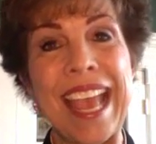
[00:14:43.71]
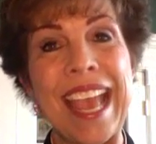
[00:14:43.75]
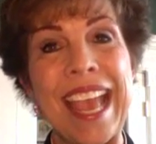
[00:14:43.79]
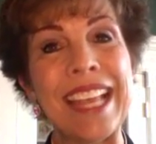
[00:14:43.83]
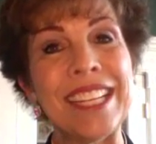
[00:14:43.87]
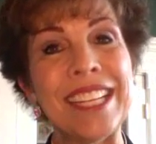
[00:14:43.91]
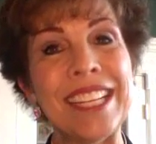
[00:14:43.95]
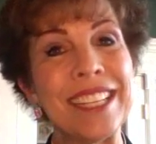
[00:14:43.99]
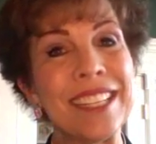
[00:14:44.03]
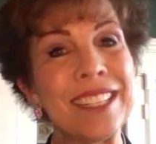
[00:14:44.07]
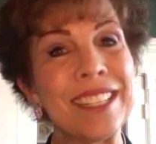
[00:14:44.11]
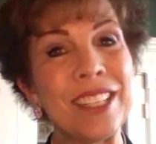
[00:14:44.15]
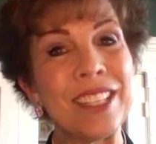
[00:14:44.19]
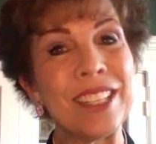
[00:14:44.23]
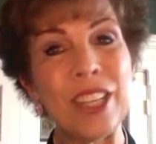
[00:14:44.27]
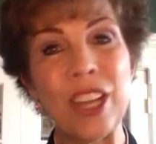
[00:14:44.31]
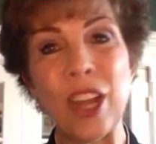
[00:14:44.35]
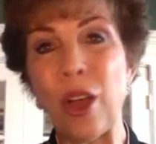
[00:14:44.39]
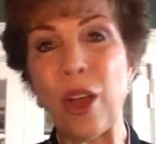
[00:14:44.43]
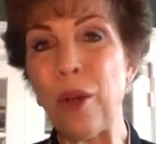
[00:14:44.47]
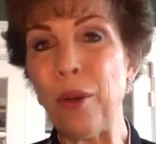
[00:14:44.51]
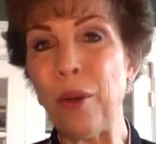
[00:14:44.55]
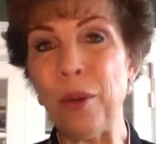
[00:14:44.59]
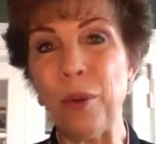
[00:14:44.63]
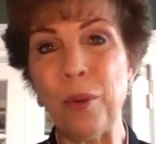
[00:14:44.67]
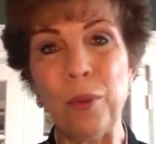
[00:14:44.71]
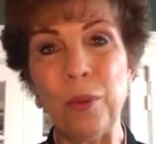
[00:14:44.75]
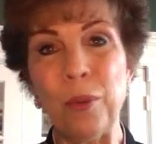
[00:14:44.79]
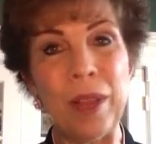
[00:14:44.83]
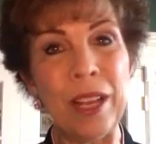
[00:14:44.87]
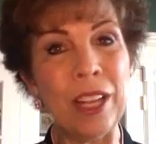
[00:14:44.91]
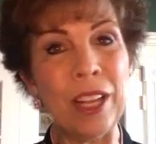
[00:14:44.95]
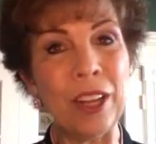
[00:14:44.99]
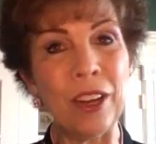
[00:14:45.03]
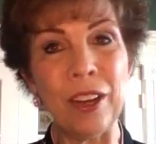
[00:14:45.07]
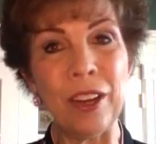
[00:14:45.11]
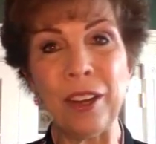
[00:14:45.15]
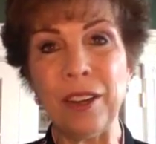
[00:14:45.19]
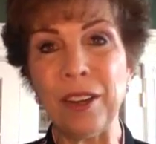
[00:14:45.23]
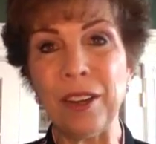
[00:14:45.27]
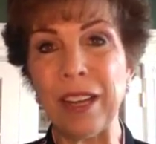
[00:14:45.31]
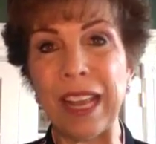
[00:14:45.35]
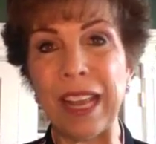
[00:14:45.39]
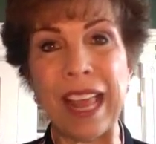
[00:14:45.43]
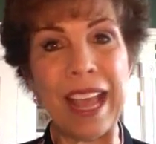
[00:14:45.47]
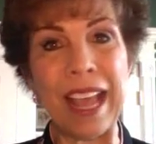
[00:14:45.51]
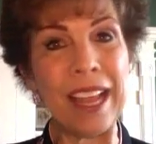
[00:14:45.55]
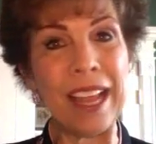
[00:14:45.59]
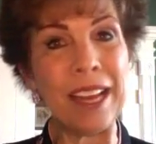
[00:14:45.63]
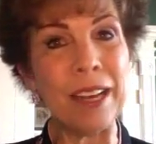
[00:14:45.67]
And just know we learn
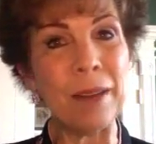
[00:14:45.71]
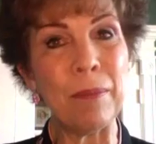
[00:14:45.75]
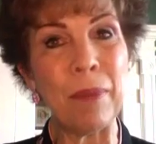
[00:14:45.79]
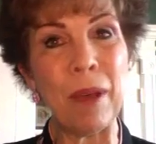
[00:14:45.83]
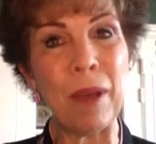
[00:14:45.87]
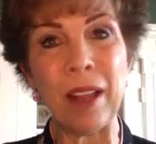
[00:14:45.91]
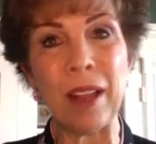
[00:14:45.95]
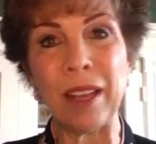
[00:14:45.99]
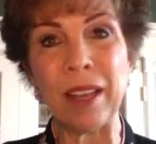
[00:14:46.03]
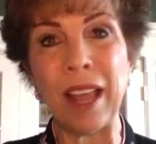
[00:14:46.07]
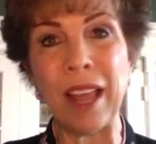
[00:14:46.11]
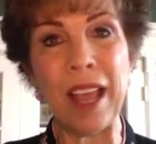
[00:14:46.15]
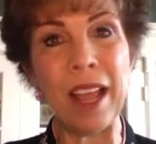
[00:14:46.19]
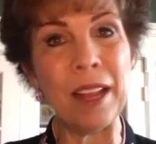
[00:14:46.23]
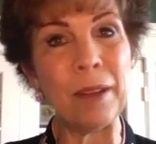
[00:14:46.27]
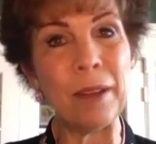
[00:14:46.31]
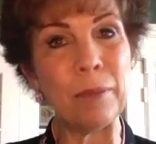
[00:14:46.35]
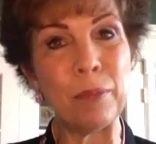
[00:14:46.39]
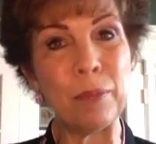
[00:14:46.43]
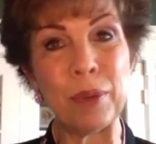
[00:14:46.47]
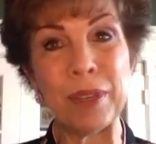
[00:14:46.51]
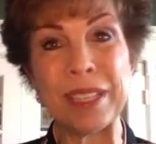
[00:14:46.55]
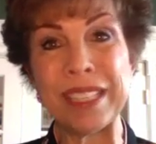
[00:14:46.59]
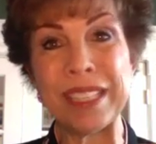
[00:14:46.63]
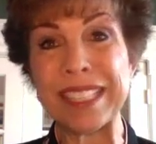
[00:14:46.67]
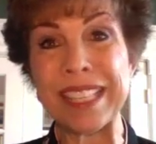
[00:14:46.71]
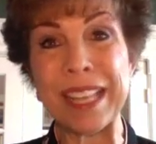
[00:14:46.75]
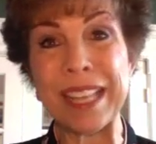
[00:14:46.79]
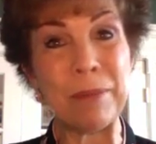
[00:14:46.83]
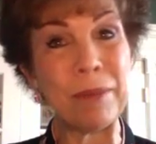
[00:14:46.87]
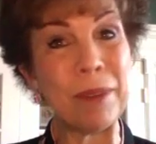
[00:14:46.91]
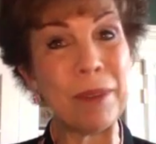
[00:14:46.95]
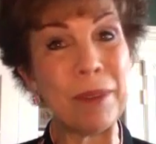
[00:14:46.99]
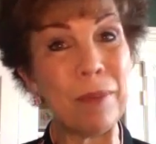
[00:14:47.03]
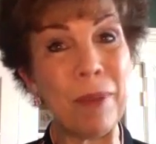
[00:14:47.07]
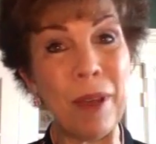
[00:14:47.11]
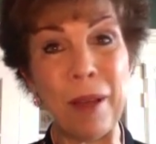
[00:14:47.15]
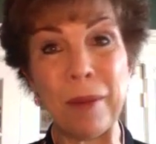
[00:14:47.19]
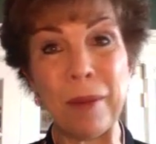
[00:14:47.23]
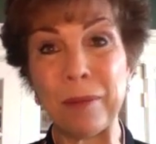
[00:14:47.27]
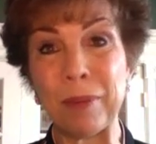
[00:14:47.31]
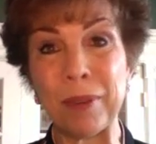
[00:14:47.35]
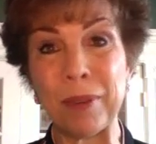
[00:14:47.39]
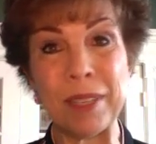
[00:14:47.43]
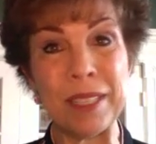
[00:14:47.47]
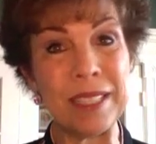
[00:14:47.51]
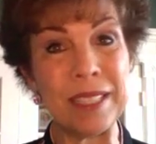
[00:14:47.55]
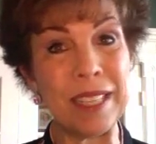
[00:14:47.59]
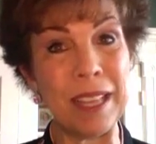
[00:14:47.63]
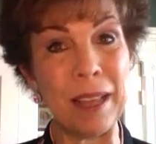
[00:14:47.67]
line upon line, precept upon
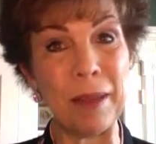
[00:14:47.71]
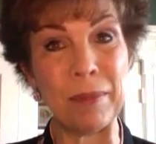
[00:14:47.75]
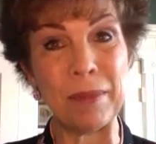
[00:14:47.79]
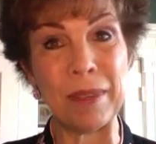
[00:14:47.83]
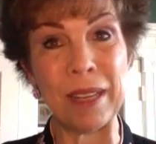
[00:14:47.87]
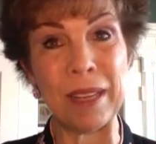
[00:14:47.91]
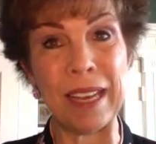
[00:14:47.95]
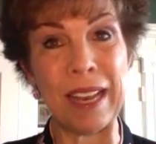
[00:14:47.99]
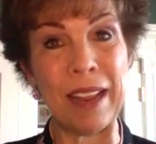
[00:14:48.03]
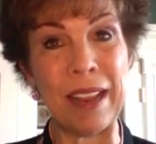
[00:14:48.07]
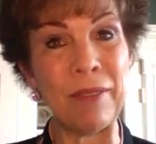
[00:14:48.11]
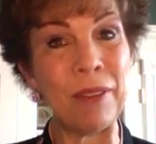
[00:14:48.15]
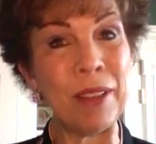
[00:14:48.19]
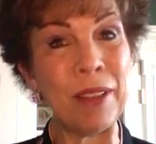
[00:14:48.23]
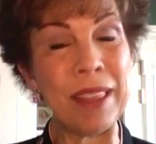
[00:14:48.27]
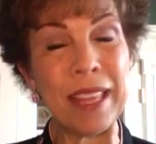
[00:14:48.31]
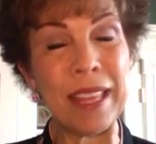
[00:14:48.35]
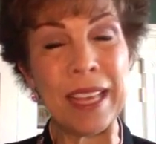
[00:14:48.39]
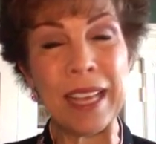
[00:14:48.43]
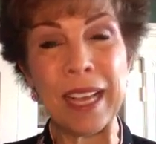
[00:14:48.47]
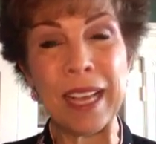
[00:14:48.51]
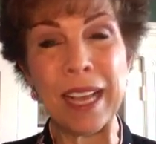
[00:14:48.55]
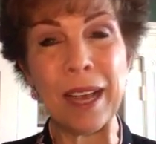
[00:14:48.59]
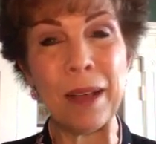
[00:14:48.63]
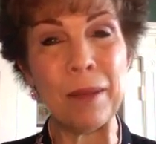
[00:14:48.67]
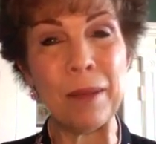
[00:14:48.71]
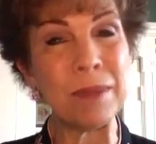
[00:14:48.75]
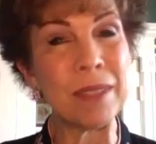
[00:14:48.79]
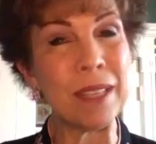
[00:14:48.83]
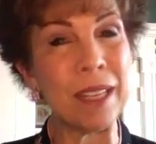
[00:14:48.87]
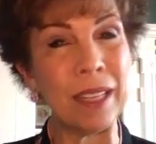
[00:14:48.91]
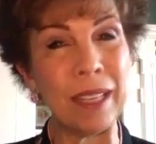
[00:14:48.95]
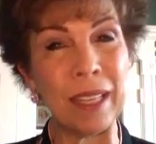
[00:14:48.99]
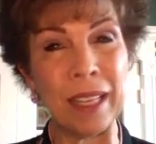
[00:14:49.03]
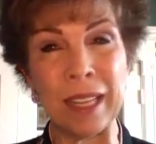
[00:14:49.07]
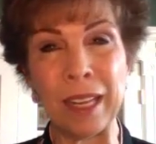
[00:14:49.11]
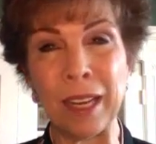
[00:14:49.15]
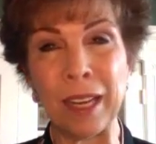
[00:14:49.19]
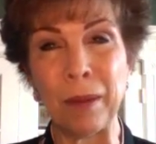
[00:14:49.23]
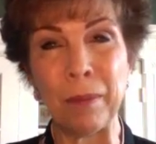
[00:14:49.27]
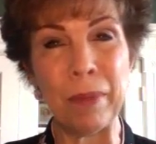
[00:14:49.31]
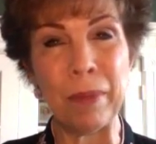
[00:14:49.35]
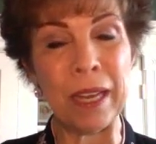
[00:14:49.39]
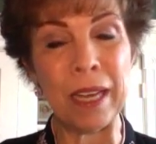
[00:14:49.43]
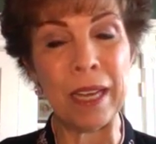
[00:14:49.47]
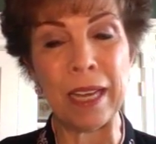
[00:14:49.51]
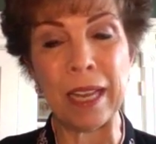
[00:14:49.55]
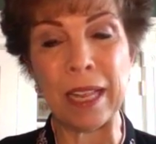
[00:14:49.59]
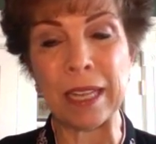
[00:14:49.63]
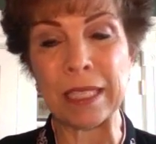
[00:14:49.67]
precept, and everything comes a little
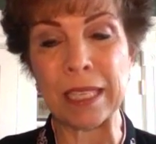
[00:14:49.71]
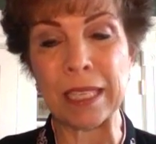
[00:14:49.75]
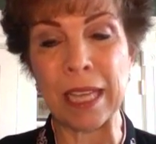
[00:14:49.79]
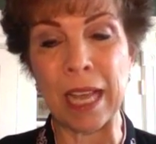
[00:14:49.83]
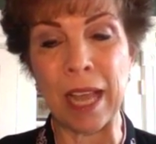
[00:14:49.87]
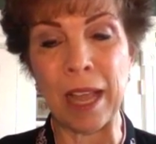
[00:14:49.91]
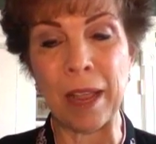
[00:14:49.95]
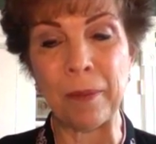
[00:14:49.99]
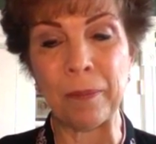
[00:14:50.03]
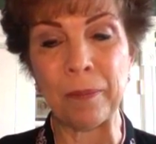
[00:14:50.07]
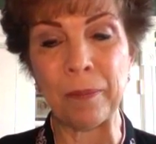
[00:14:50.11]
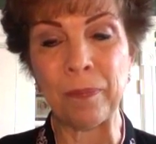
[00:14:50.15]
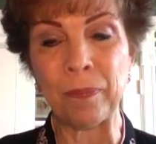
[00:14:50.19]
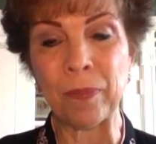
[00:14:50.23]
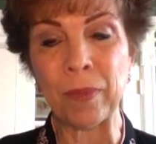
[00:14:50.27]
bit at a time.